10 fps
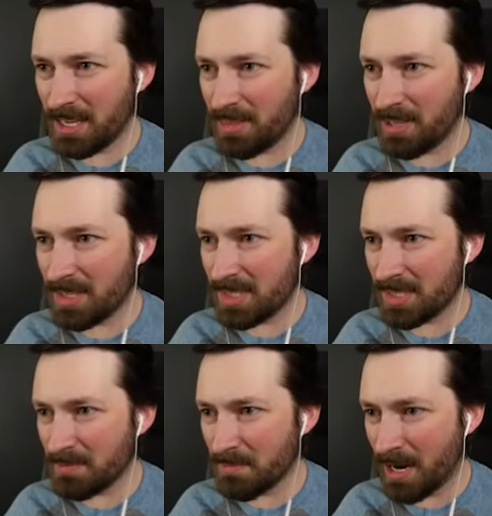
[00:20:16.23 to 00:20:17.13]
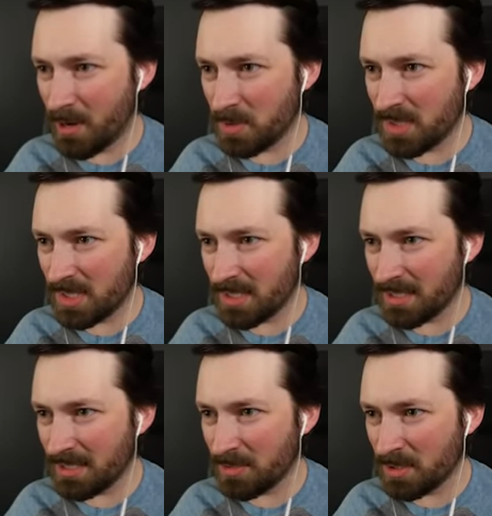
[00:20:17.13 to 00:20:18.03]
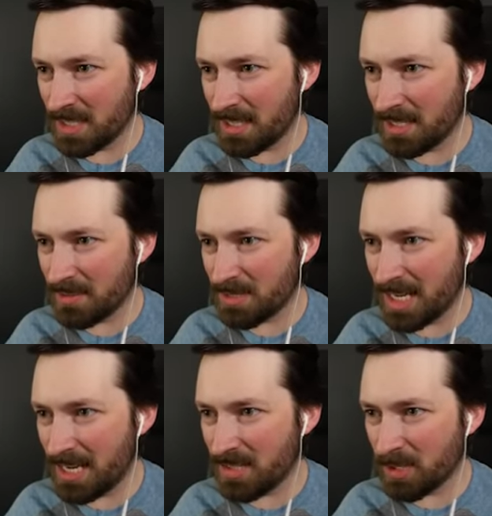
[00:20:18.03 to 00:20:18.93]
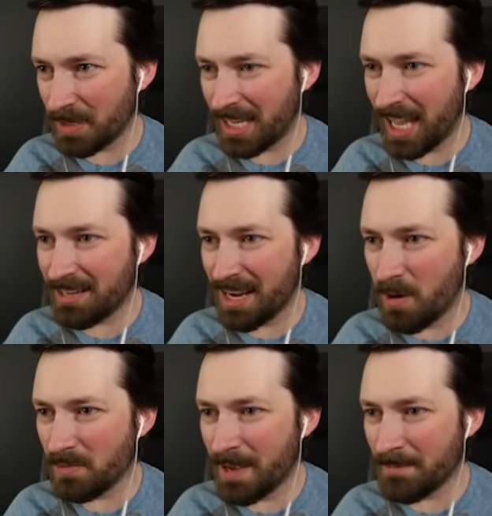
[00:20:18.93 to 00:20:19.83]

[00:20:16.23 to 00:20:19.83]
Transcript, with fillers: get this mouse? It looks like it's a taser, but I can't. No,